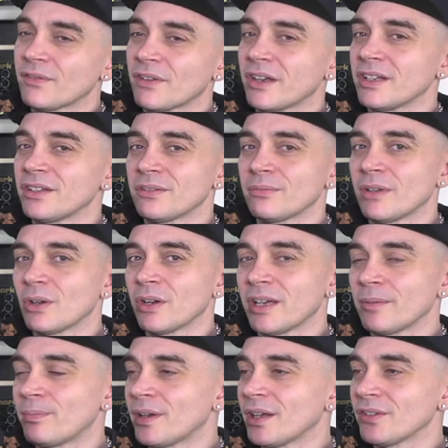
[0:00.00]
I love going into
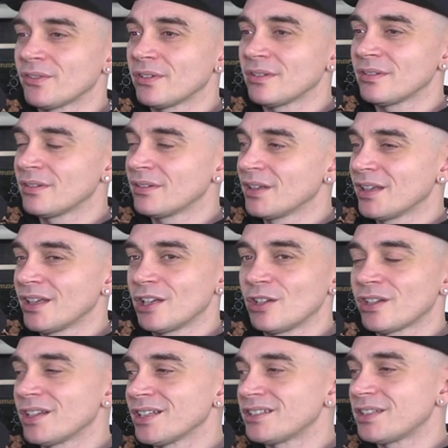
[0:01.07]
metalhead bars and mean...
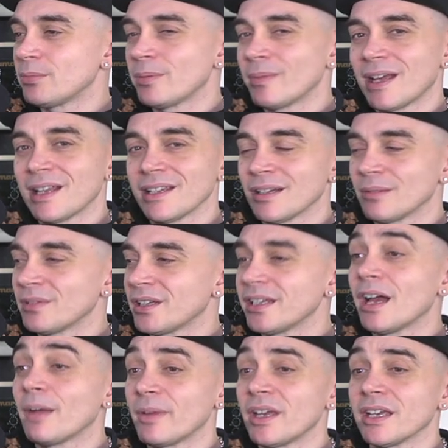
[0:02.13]
and looking like Timmy Mallett. I'm
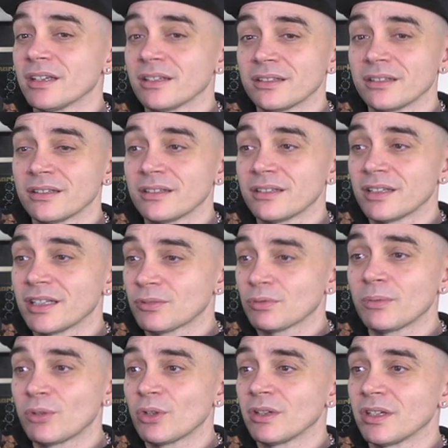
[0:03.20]
like, yeah, I'm here.
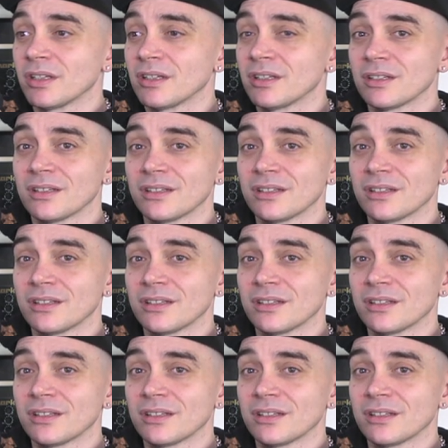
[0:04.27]
That's what I'm doing.